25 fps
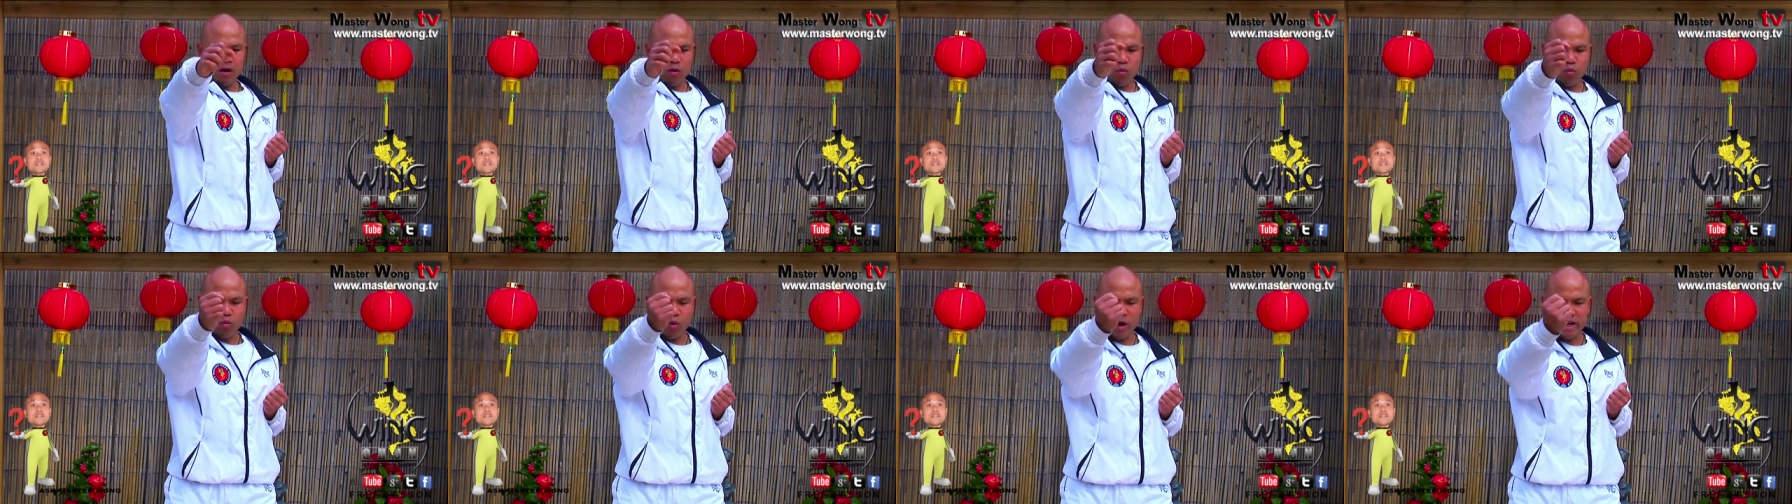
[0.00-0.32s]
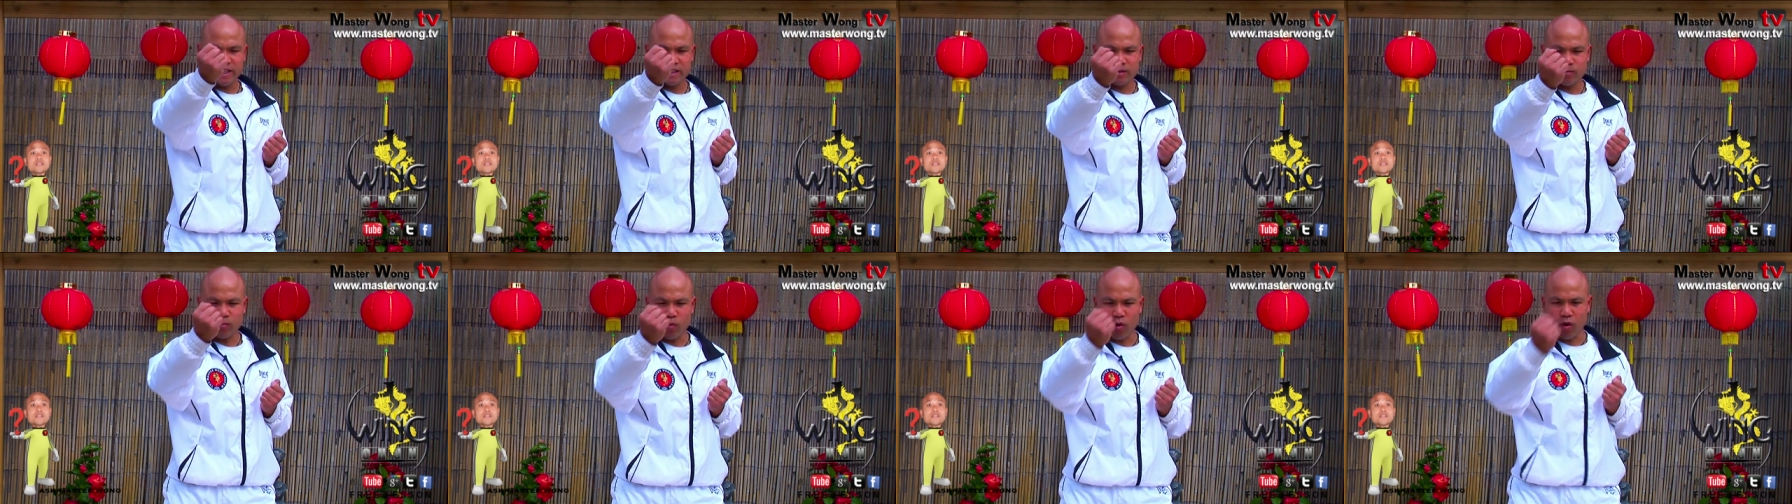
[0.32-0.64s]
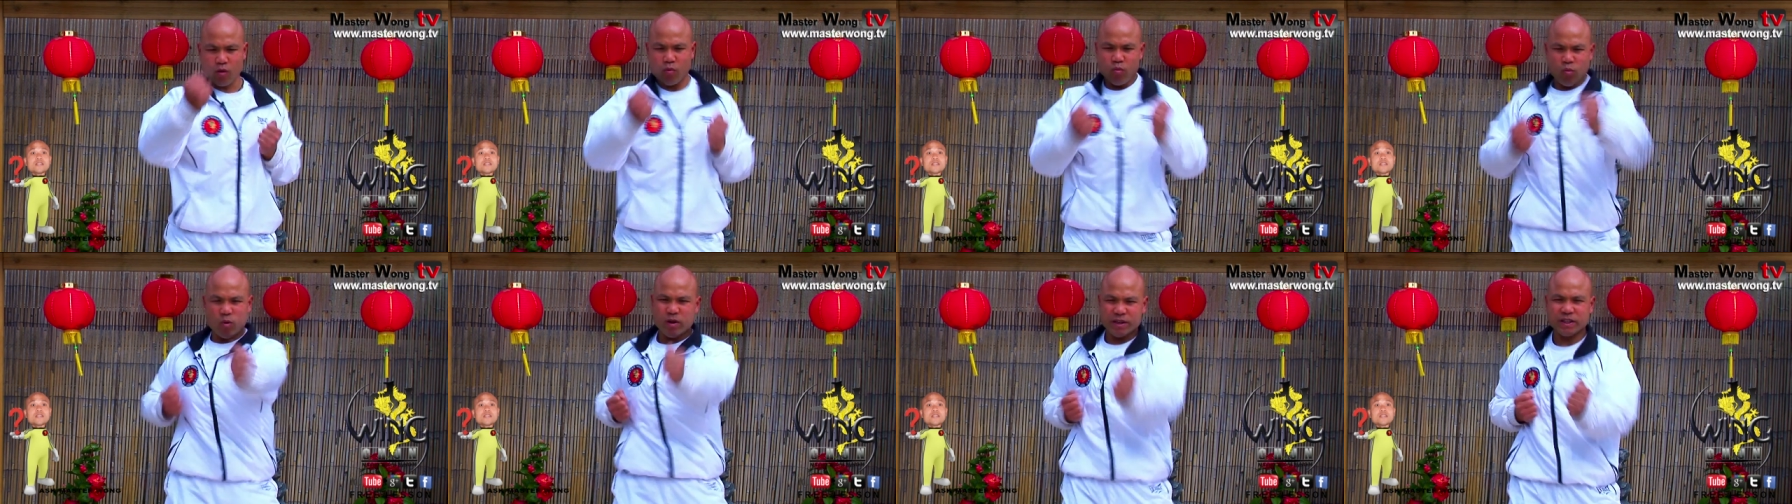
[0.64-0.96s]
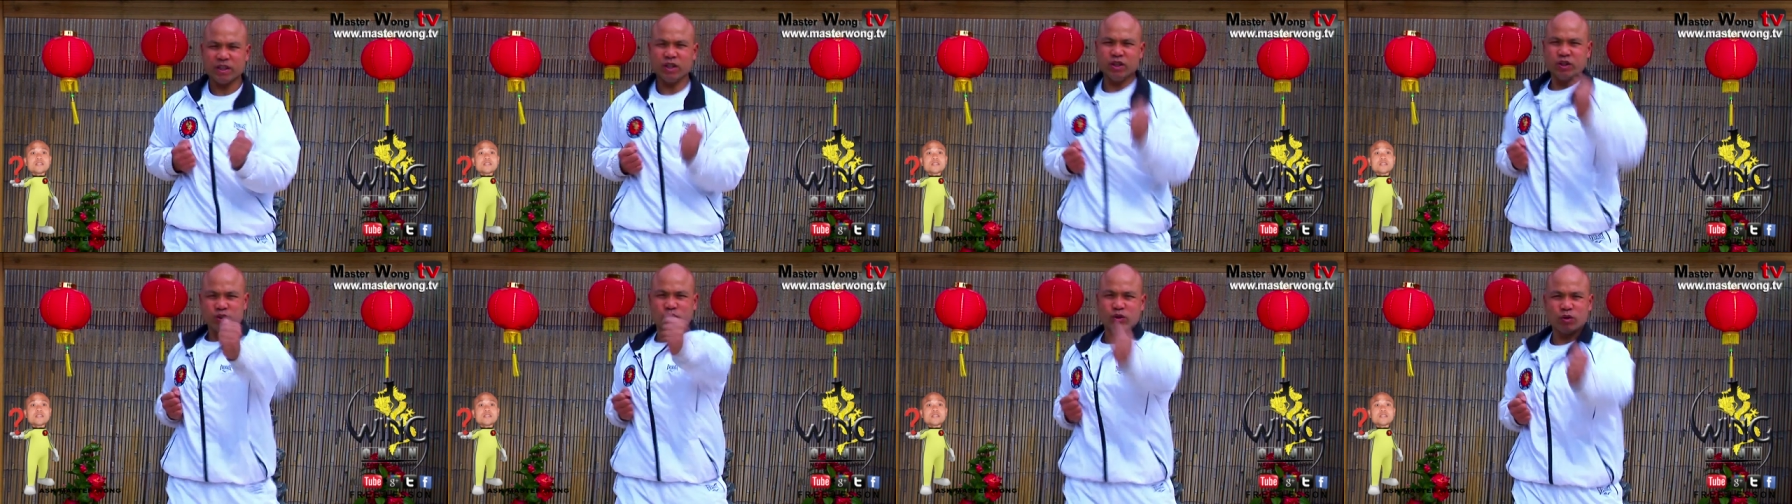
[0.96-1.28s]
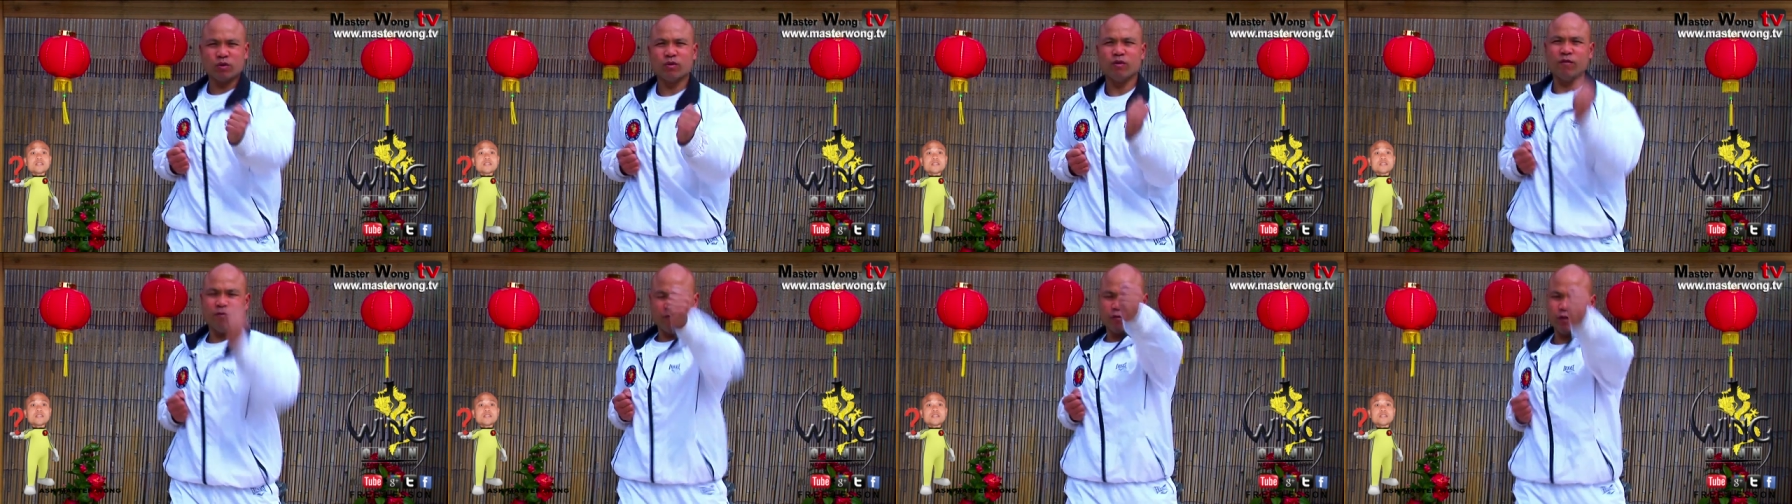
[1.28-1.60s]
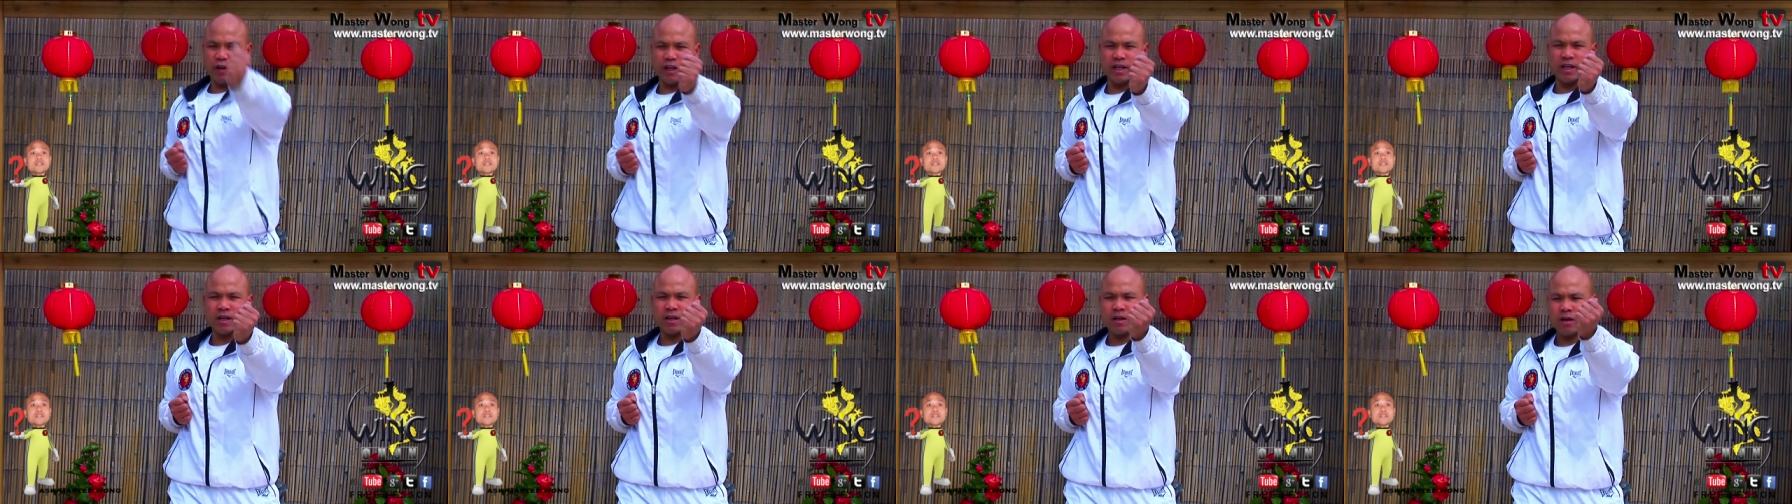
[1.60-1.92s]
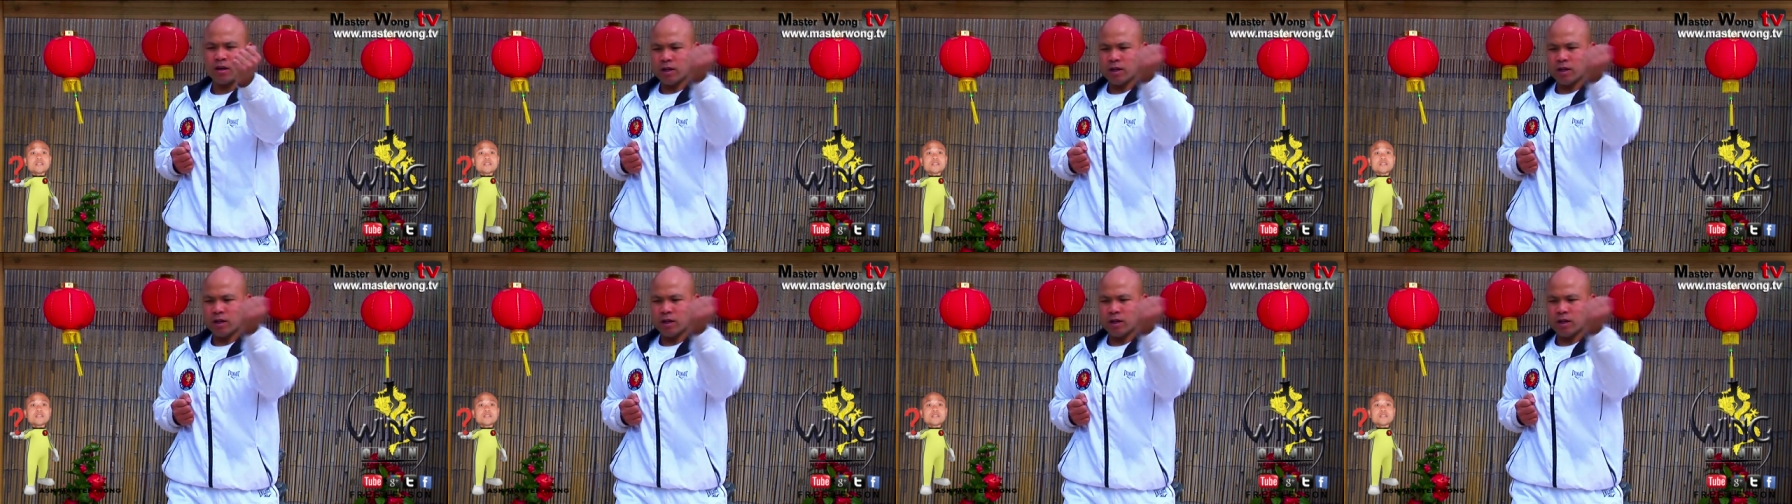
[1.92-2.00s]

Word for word: way small, 1, 2, 3,